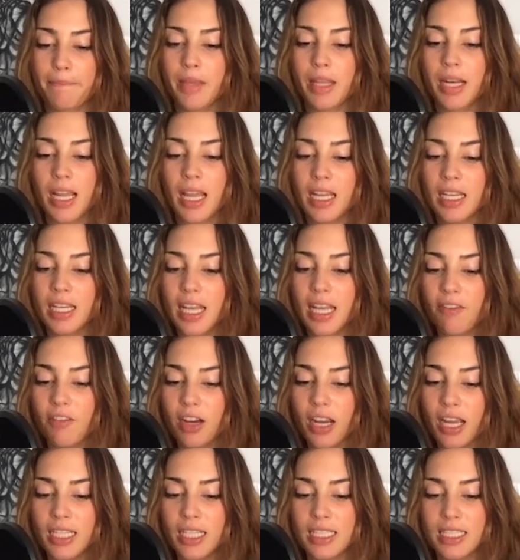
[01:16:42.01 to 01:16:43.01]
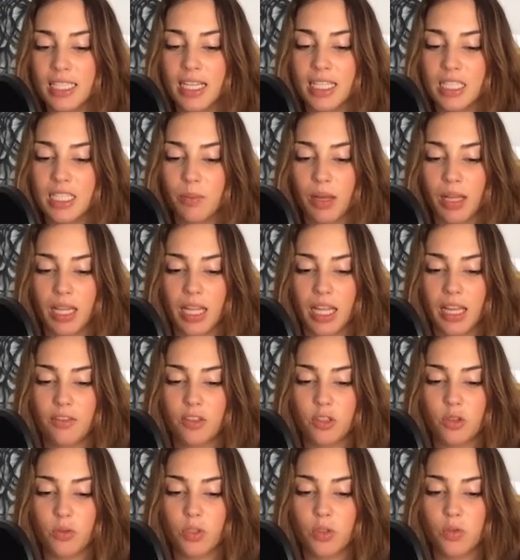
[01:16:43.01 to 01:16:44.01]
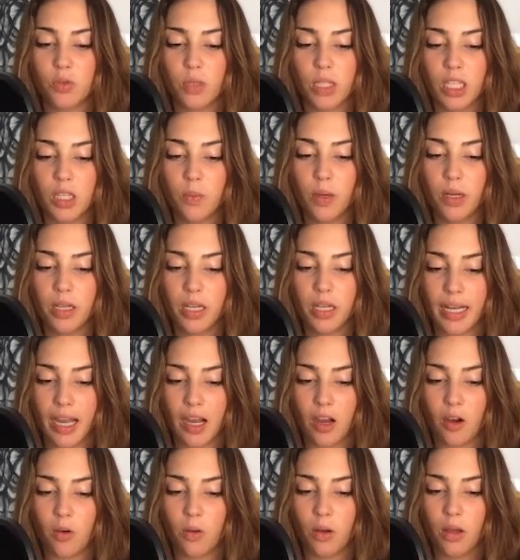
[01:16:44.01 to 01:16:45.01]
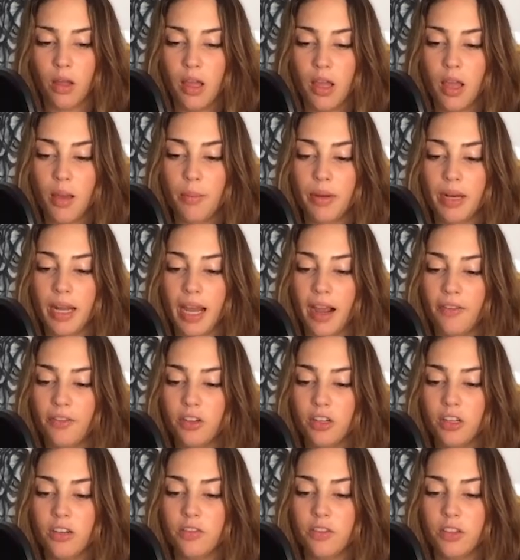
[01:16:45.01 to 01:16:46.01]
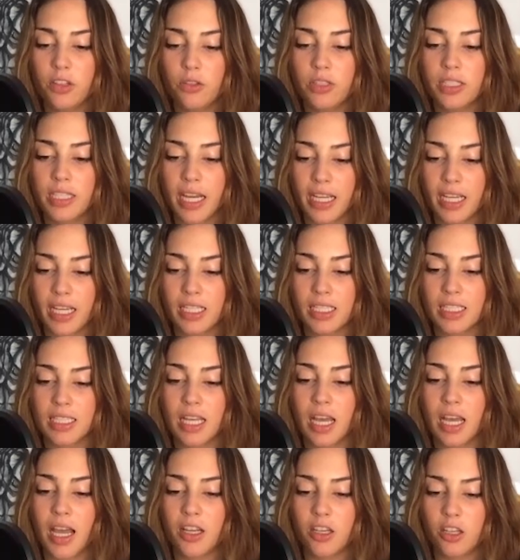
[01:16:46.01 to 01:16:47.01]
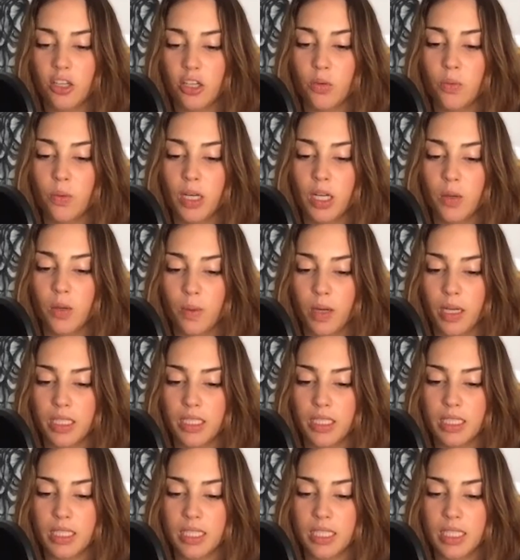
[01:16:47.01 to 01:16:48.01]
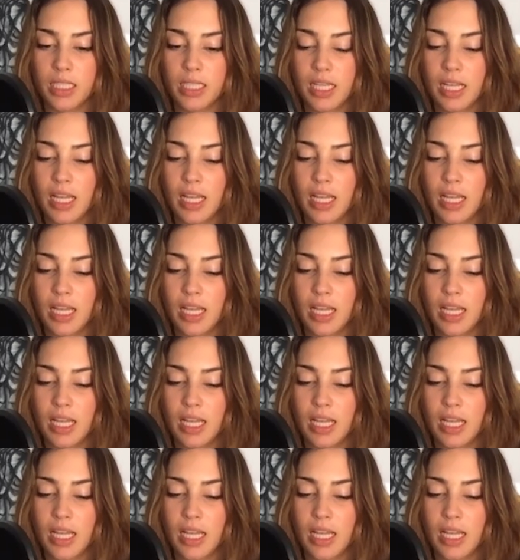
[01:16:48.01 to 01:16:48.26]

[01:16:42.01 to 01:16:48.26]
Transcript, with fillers: And I had never had sex in my life, so I was really weirded out. But after a few seconds, I knew what it was.